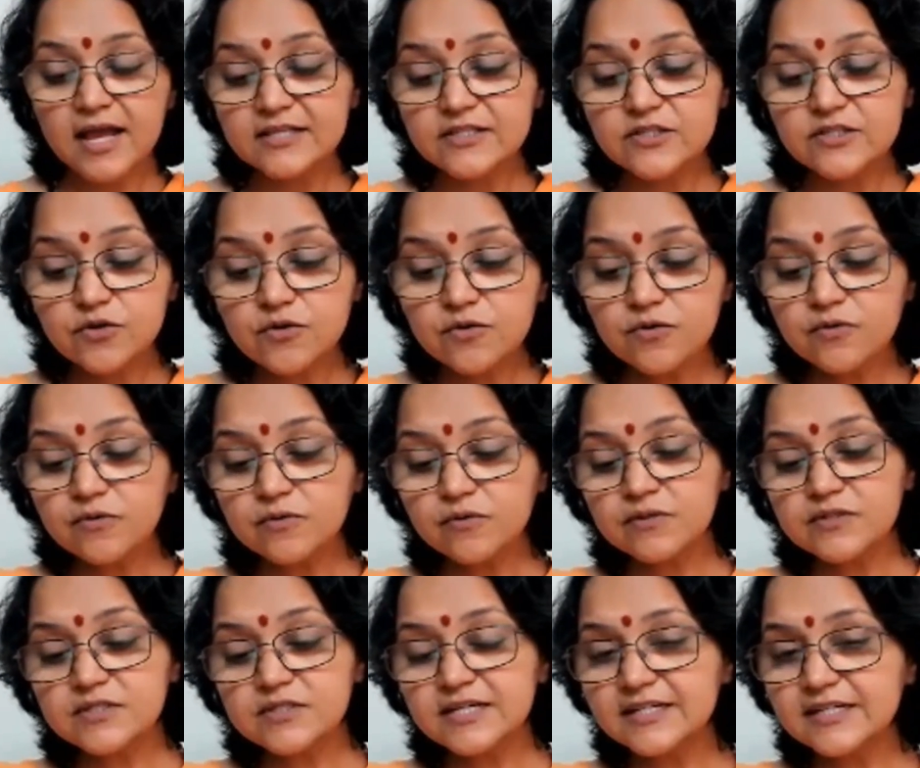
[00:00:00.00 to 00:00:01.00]
And so
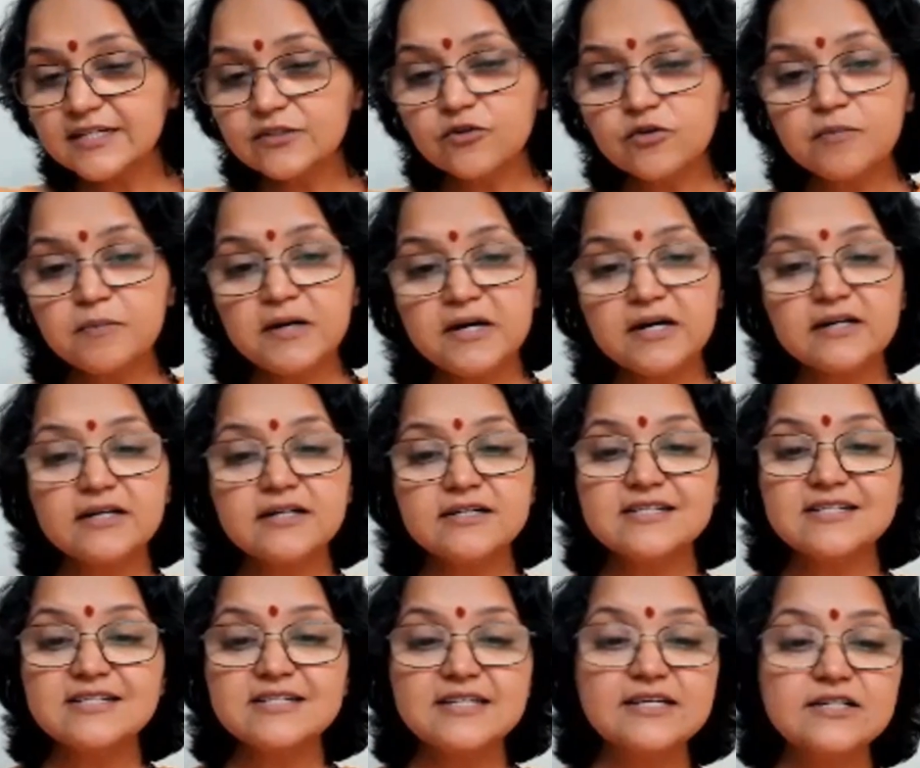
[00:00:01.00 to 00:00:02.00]
Sanat
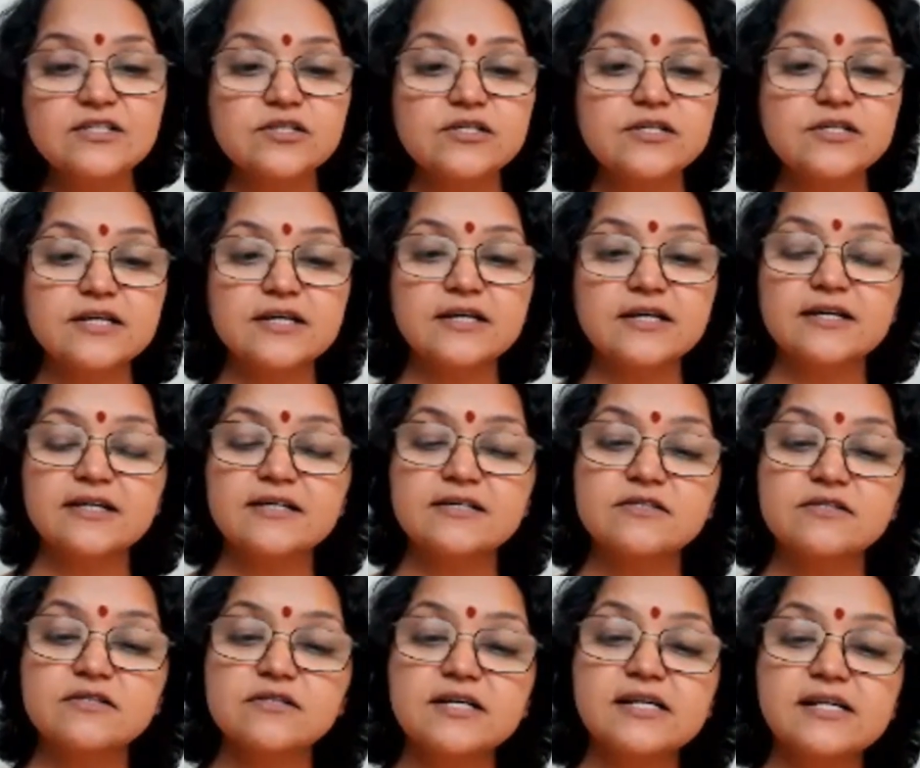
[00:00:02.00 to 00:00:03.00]
Kumara's teaching
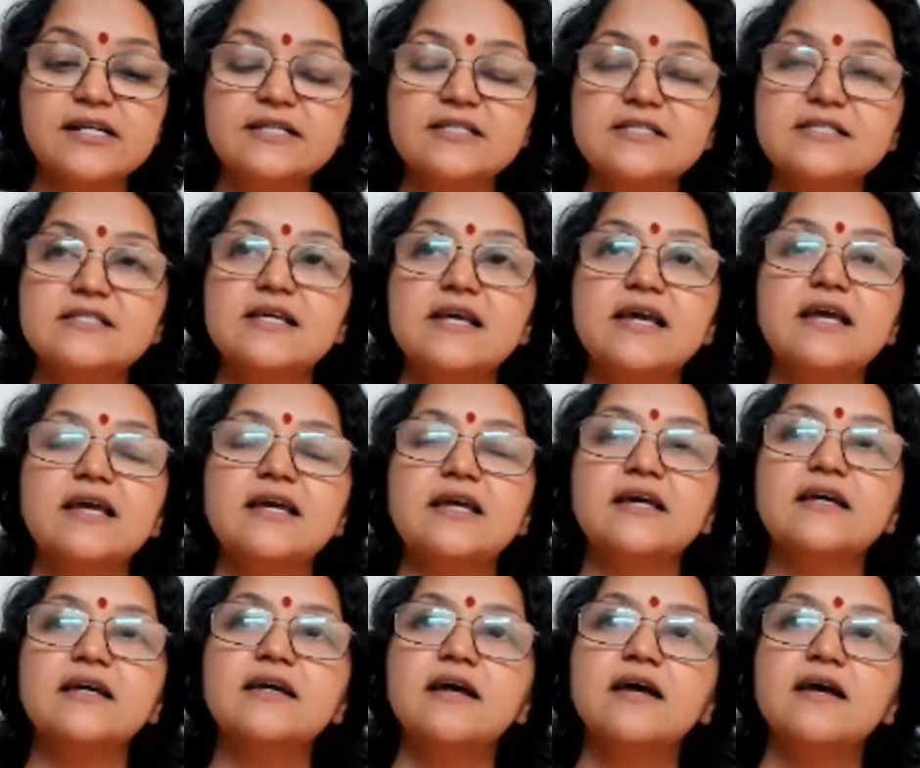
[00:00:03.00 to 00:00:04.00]
is really
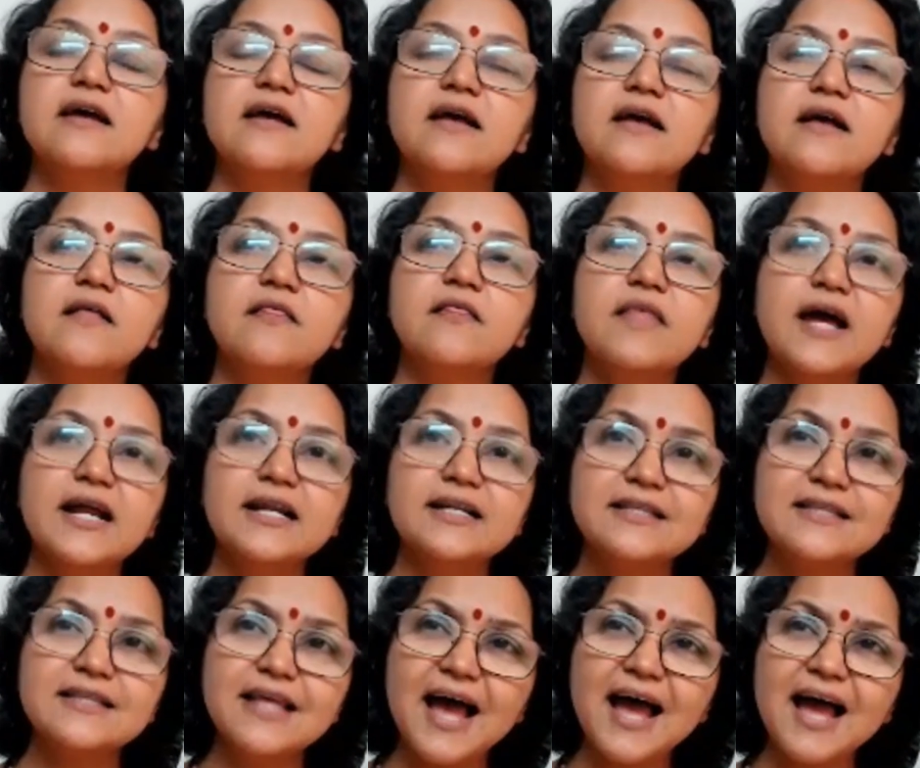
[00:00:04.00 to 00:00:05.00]
saying that
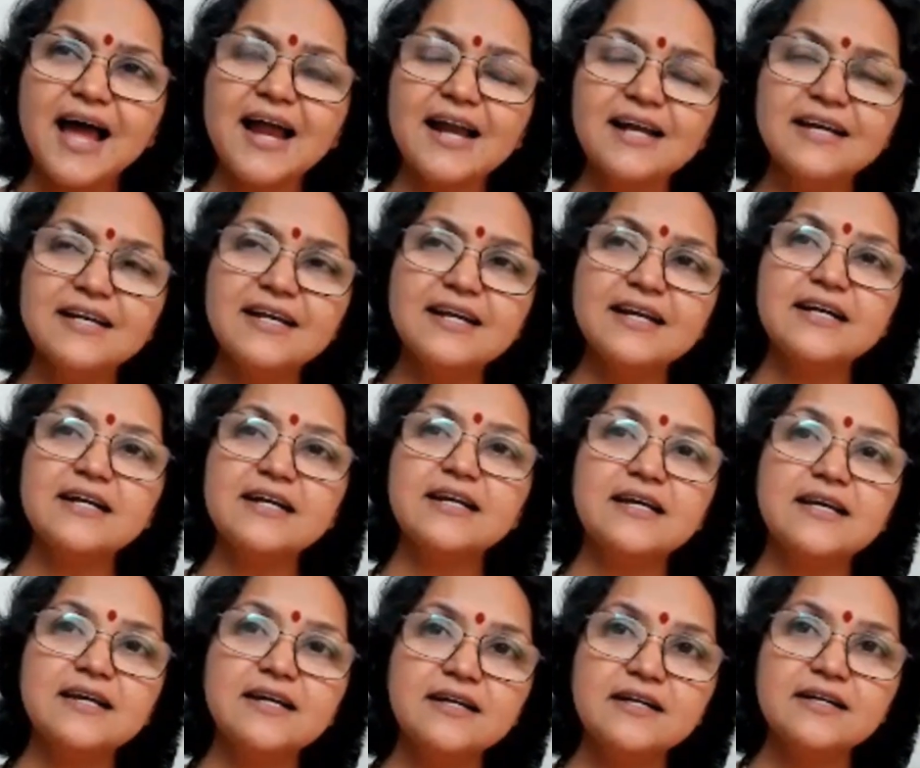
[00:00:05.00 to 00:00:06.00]
that
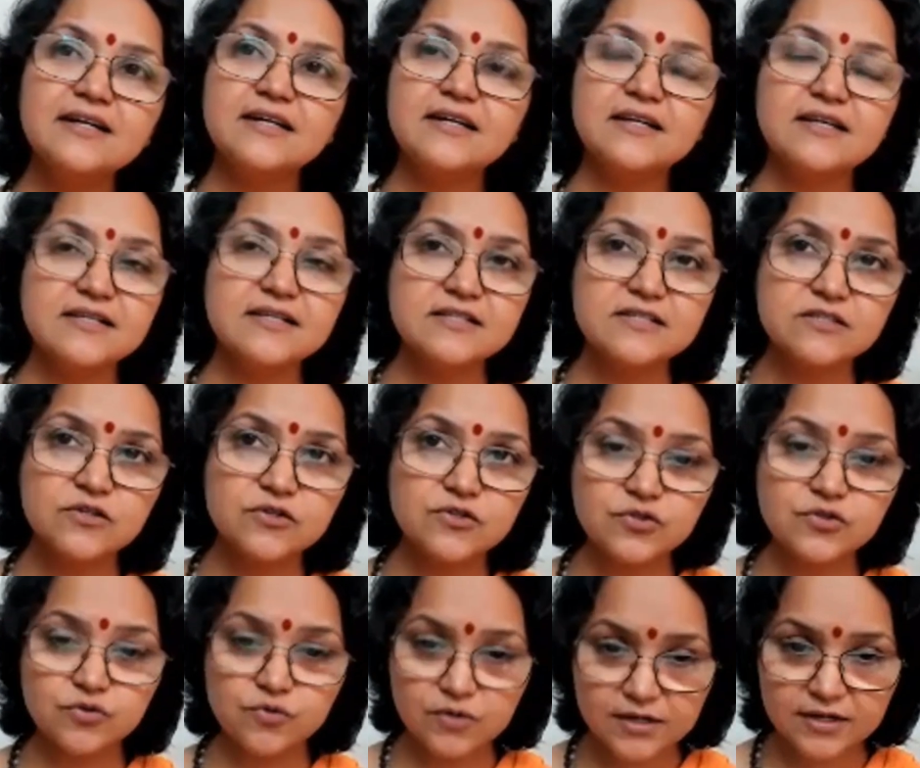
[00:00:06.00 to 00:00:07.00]
indeed is
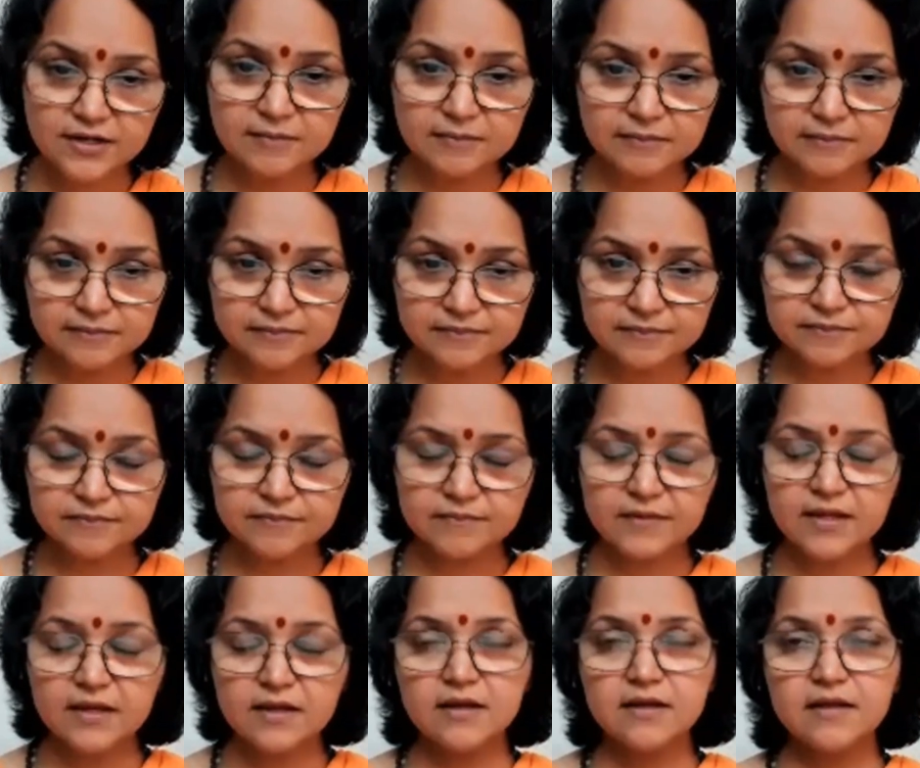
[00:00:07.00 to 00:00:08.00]
Sukham.
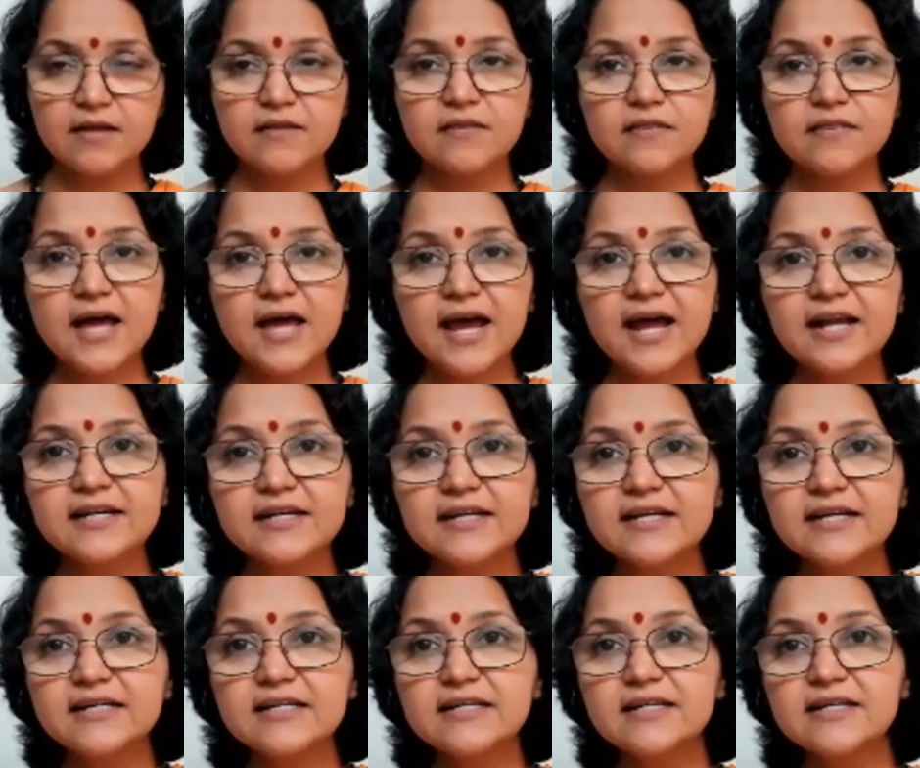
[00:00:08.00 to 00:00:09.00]
That
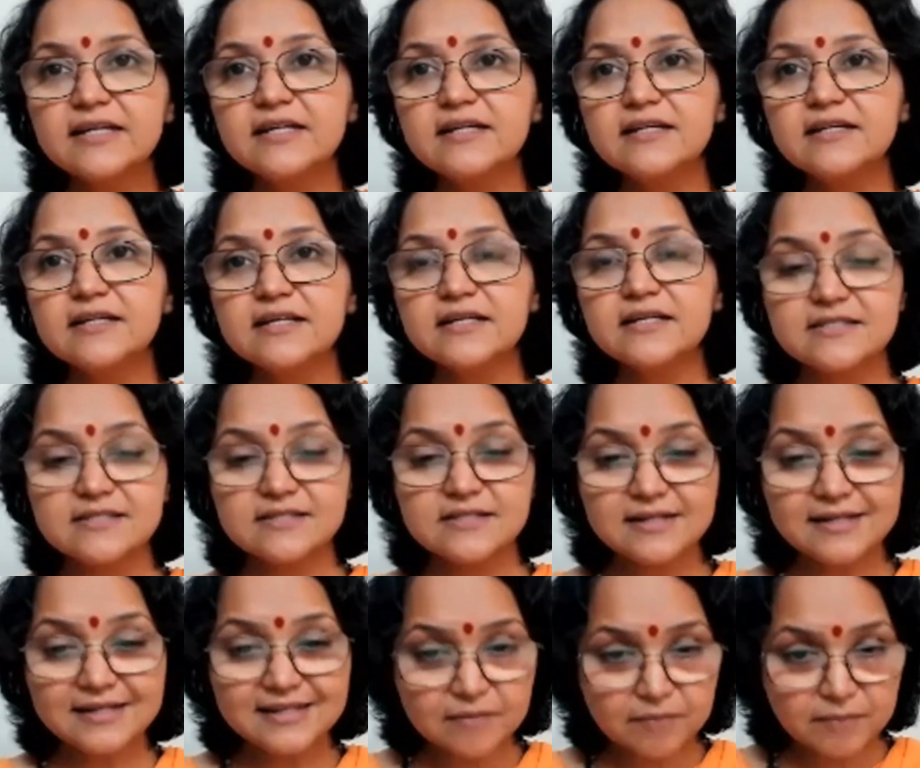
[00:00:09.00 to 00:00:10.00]
indeed is the
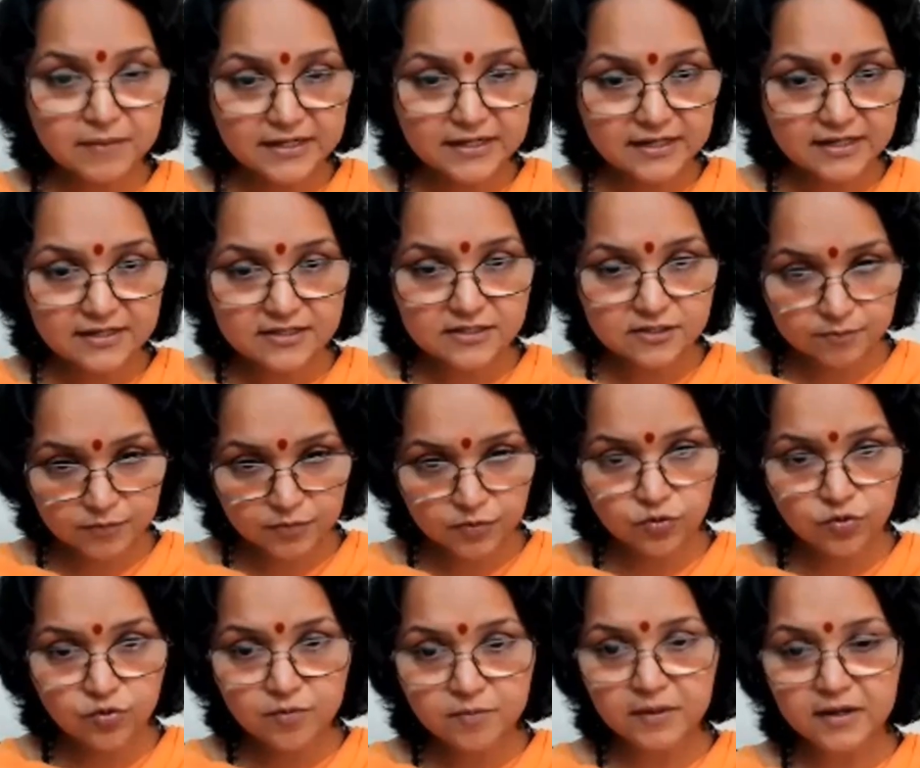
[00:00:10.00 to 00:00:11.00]
limitless
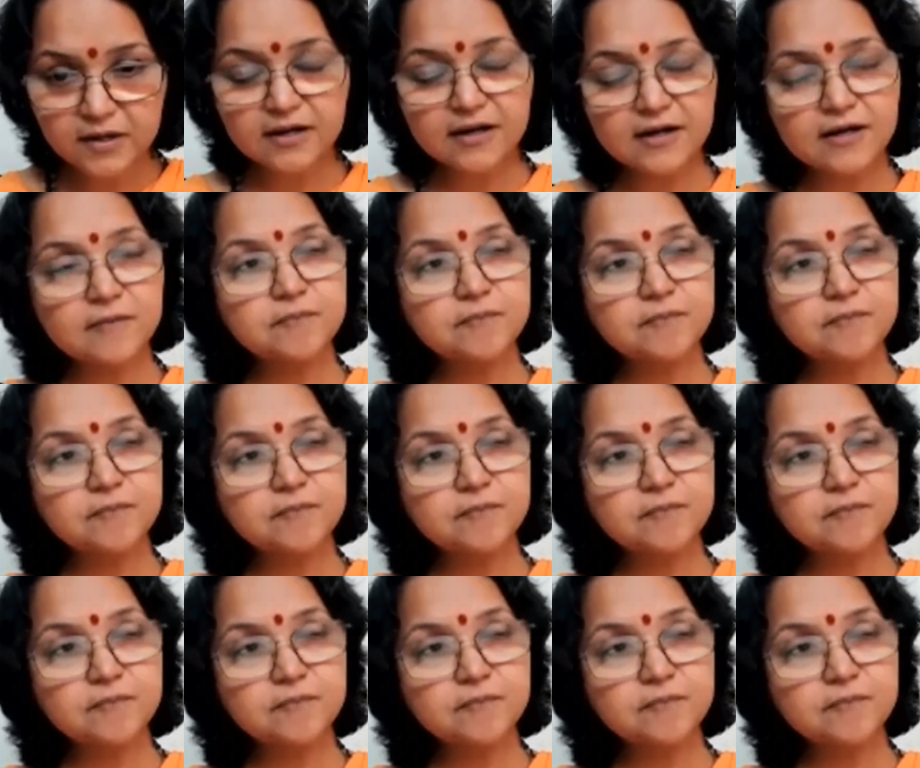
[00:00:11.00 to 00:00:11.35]
Bhuma,